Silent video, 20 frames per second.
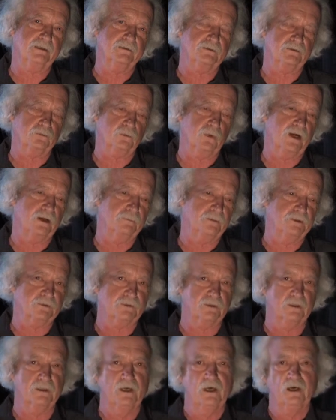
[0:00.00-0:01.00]
and swam
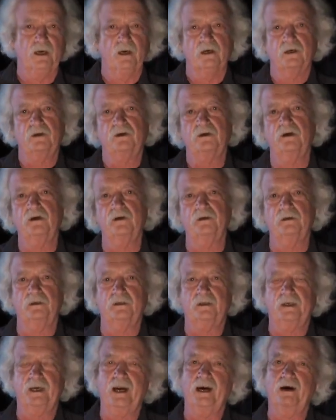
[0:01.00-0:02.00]
as the
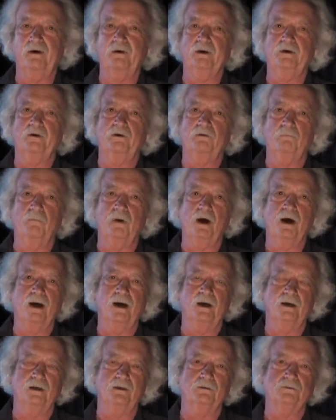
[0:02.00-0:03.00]
current carried her
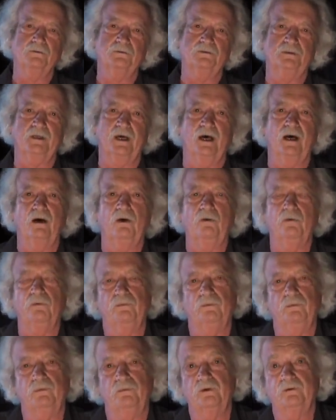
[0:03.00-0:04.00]
miles
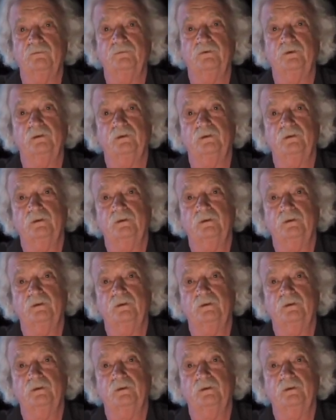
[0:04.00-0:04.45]
down the river.